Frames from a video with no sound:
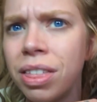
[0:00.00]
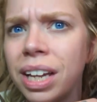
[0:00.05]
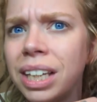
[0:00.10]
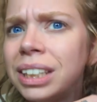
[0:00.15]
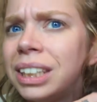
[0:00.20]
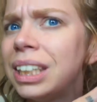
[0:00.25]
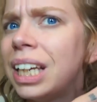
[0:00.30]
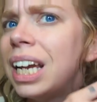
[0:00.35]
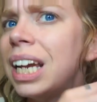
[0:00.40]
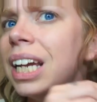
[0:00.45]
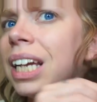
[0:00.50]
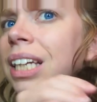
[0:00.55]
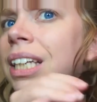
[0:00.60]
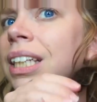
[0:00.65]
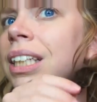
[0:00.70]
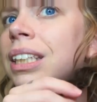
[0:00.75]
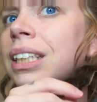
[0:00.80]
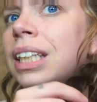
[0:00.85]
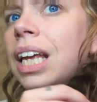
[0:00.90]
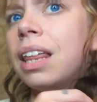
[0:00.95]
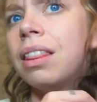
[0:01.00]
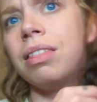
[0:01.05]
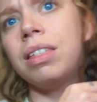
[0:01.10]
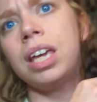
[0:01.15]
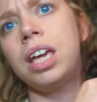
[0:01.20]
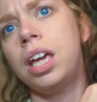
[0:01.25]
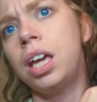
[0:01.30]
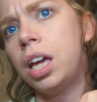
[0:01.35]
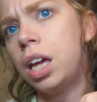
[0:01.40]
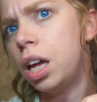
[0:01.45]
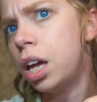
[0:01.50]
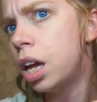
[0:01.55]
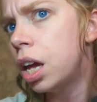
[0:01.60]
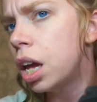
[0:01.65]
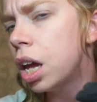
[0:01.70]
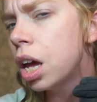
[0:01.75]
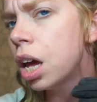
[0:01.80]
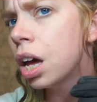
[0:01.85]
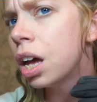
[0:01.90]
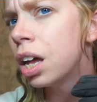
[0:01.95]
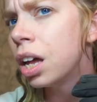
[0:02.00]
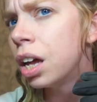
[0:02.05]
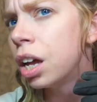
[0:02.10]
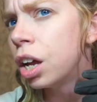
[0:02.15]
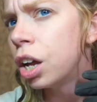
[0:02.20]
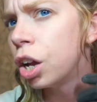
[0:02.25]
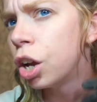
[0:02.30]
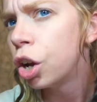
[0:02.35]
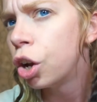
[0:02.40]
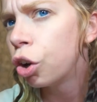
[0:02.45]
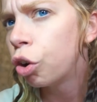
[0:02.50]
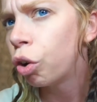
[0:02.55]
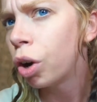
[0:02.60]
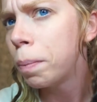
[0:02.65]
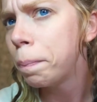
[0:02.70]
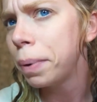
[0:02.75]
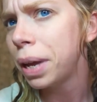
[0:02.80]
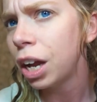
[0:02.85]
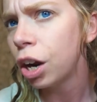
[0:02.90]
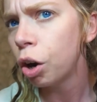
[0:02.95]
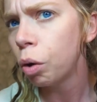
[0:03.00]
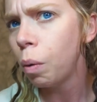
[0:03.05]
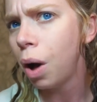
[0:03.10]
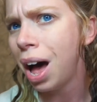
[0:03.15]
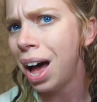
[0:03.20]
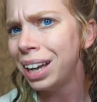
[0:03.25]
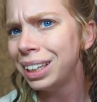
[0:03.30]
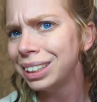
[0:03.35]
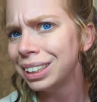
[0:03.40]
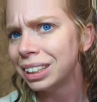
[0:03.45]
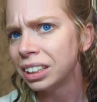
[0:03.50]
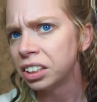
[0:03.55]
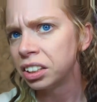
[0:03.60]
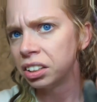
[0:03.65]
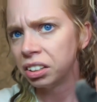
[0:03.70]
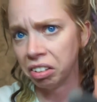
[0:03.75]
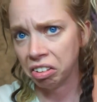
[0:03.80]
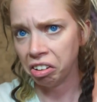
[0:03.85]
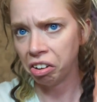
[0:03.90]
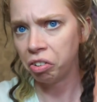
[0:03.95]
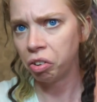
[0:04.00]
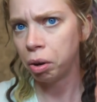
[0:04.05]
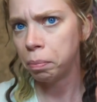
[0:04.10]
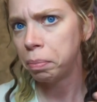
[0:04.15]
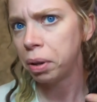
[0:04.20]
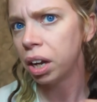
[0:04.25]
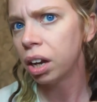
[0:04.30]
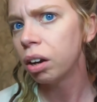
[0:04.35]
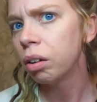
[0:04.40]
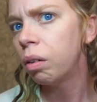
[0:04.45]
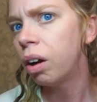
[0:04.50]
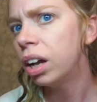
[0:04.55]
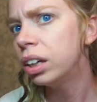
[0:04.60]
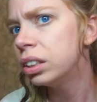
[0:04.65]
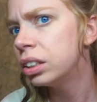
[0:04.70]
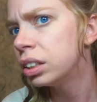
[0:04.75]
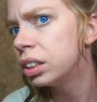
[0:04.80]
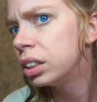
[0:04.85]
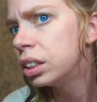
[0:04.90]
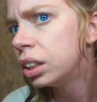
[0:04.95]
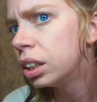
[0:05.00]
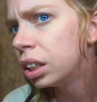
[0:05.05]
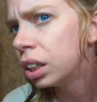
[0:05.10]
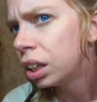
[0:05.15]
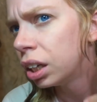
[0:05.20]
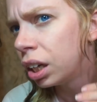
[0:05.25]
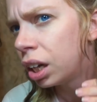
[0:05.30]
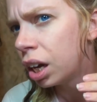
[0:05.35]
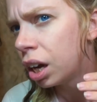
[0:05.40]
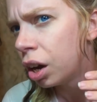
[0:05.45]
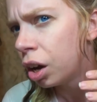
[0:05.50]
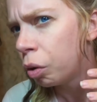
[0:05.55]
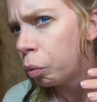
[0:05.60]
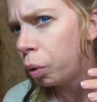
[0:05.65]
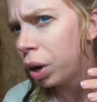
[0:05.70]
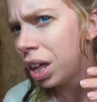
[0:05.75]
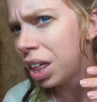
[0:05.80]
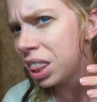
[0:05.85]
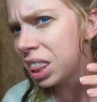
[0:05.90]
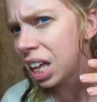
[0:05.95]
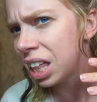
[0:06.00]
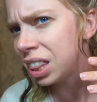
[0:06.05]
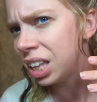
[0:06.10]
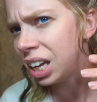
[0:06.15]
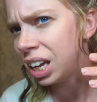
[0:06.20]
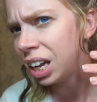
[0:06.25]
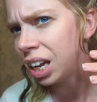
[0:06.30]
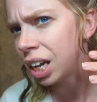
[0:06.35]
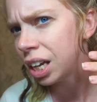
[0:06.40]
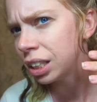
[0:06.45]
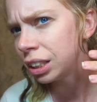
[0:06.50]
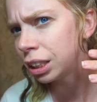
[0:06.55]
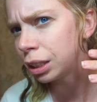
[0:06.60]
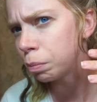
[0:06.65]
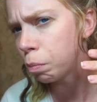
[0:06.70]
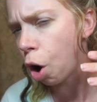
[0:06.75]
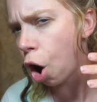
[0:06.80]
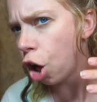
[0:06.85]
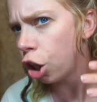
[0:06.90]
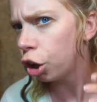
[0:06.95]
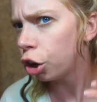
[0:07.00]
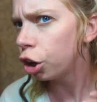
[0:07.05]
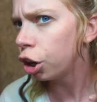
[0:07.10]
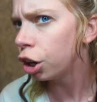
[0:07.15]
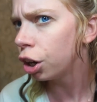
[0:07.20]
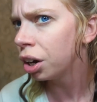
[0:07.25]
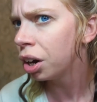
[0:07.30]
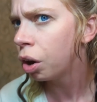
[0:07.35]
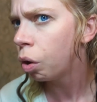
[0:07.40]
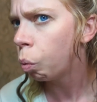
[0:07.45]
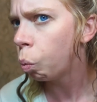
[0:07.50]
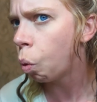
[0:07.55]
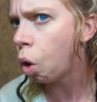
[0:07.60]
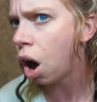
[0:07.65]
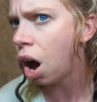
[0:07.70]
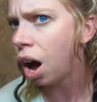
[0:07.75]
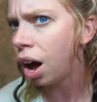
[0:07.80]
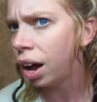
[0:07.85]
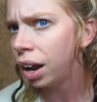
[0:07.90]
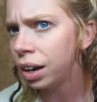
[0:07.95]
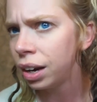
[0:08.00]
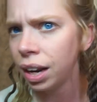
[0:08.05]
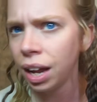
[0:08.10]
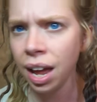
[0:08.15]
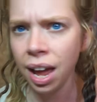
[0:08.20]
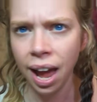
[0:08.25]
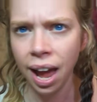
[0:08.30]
this is the crimpier one, the crimpier one with the smaller wand,